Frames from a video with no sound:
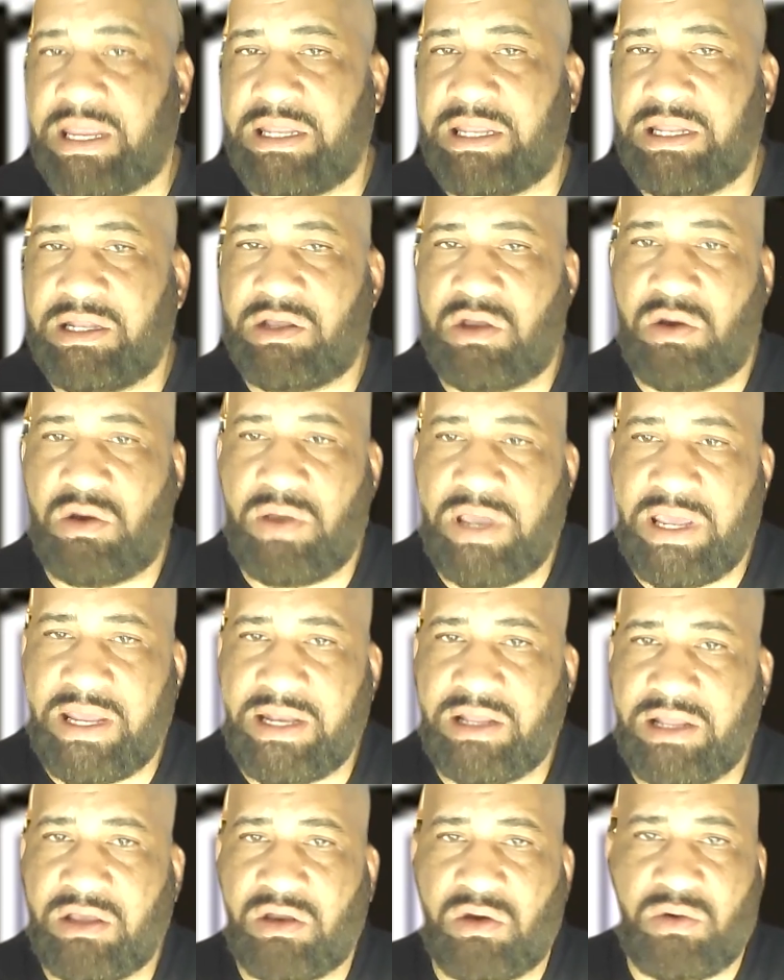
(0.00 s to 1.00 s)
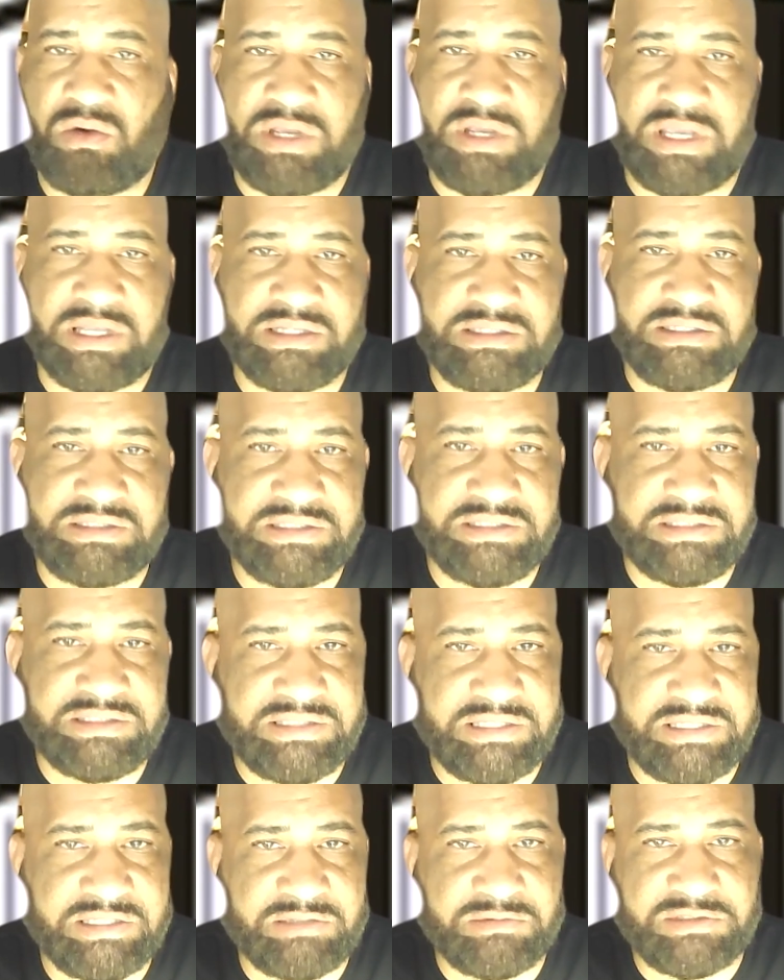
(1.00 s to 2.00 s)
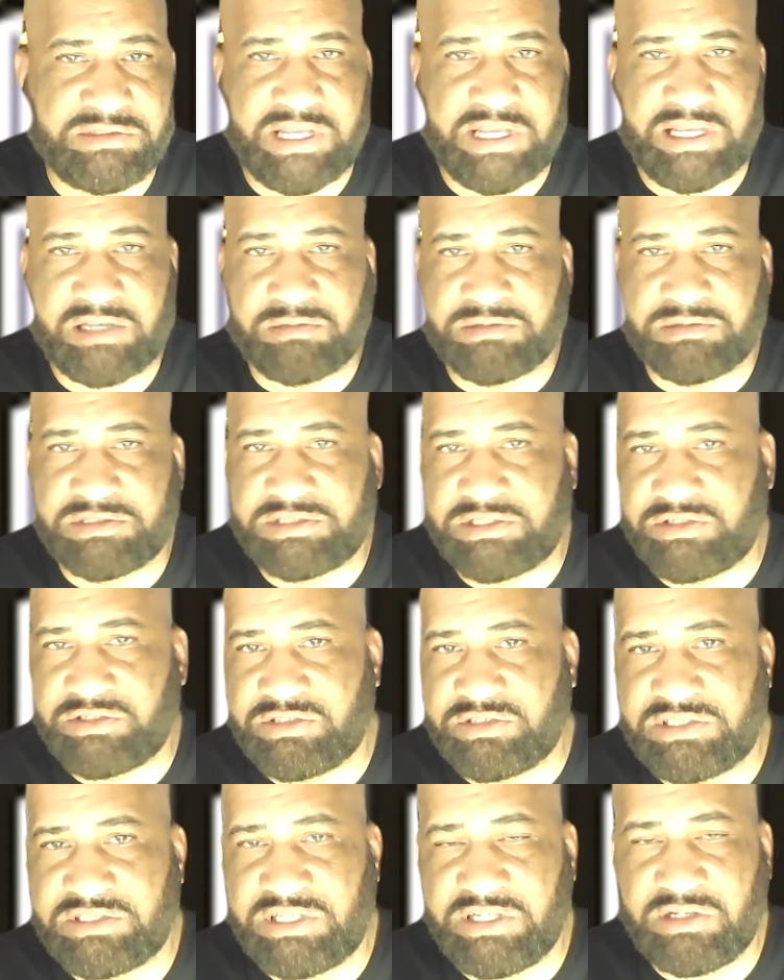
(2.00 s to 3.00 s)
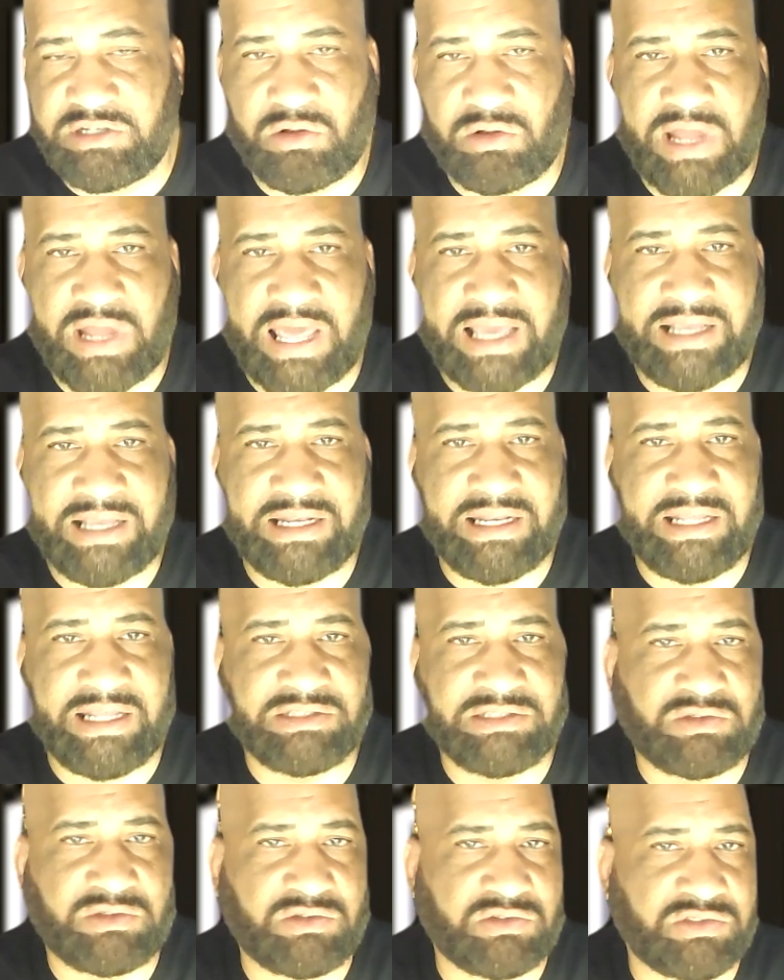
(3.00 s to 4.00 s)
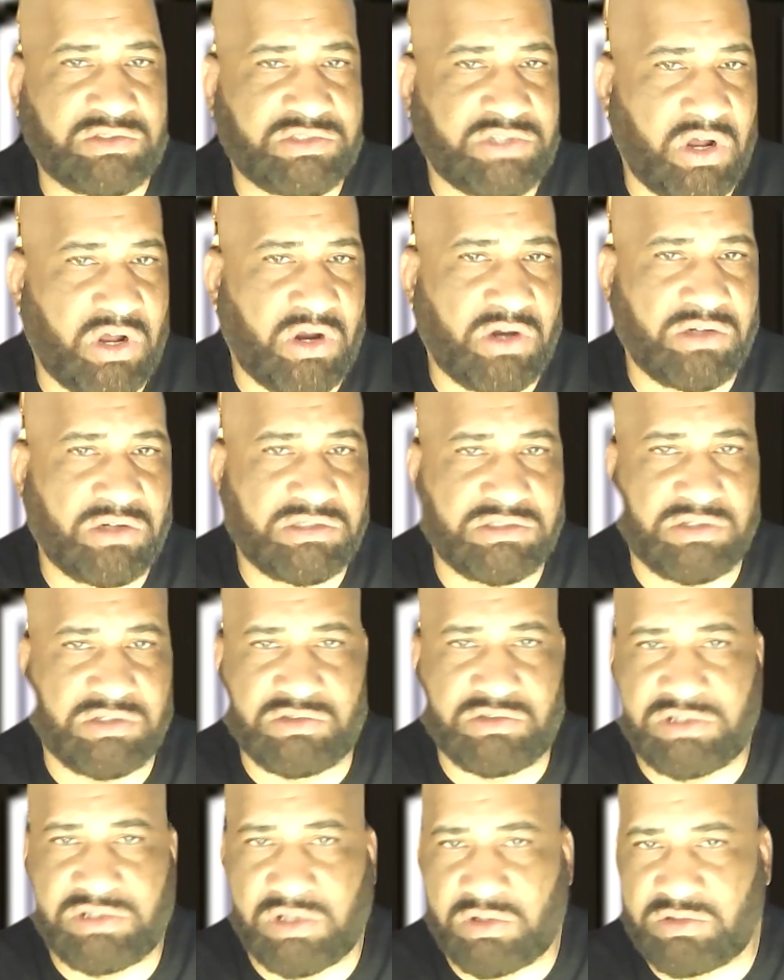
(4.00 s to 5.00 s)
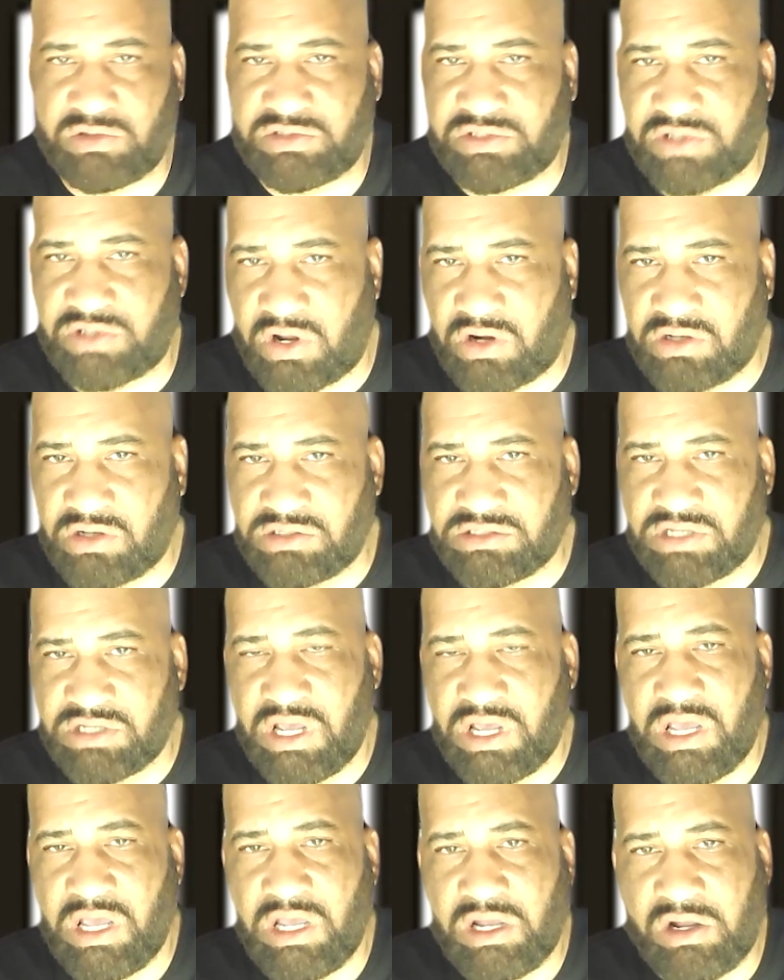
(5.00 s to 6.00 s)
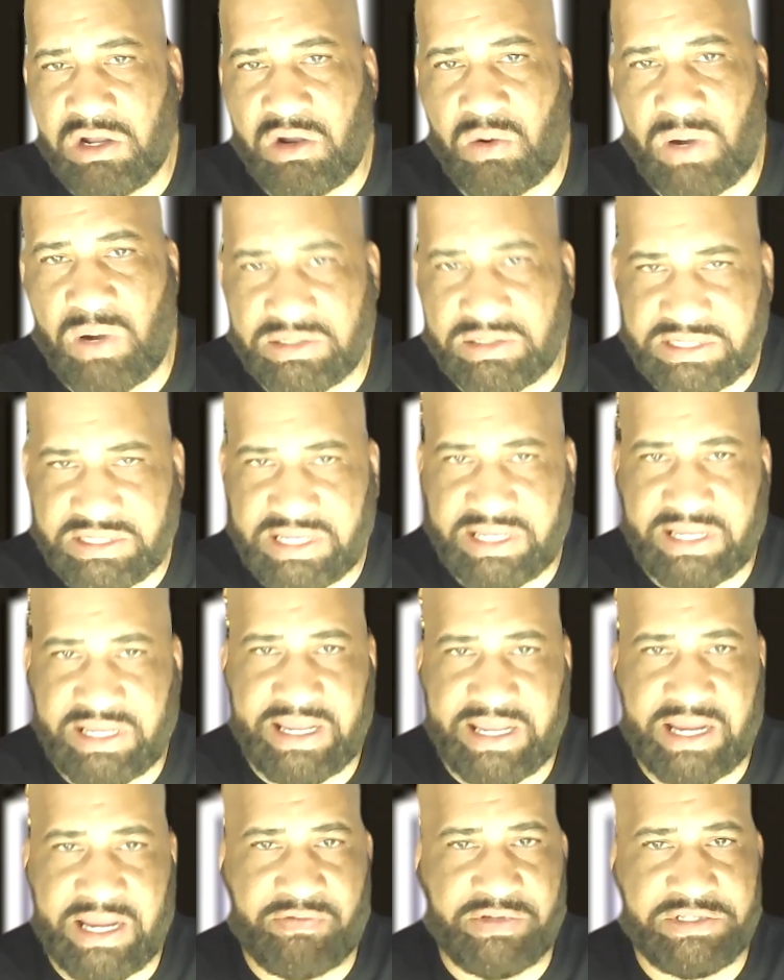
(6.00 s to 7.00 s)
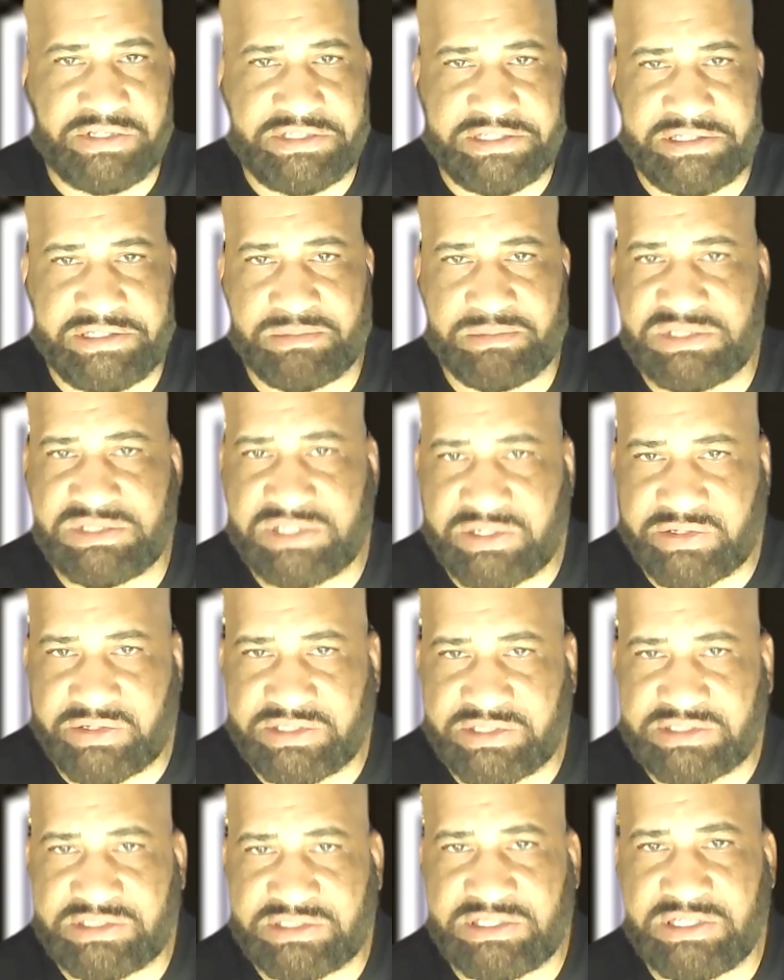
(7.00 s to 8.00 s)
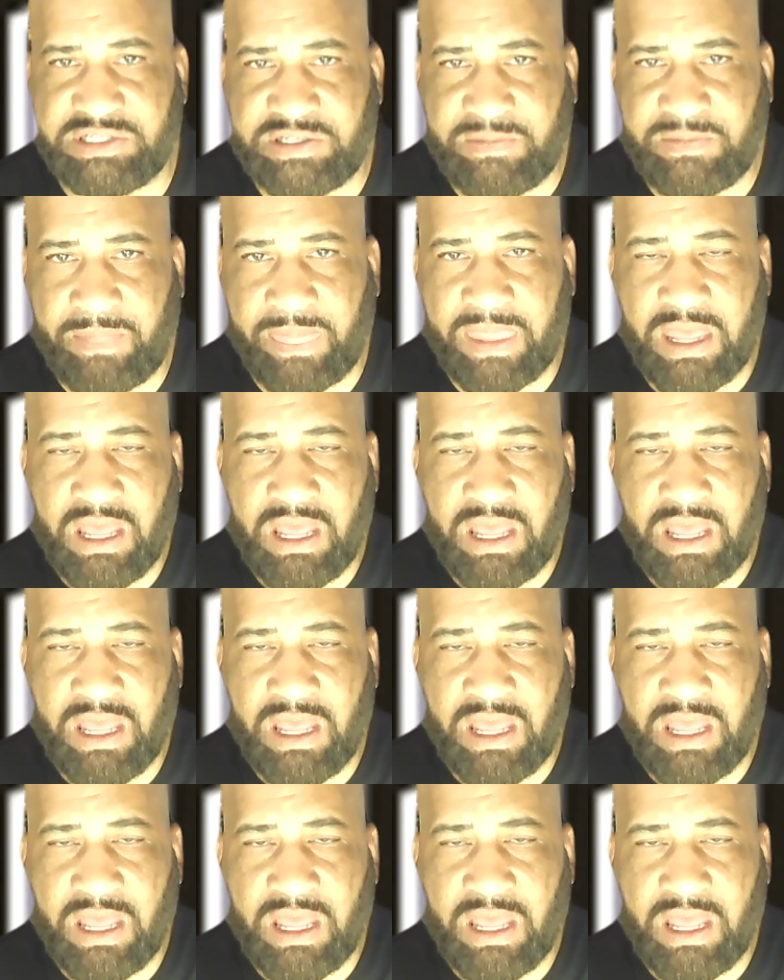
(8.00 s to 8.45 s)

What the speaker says: need to go ahead and go against these teams, take them seriously. No lackadaisical starts, no slow starts. Go out, take every team seriously.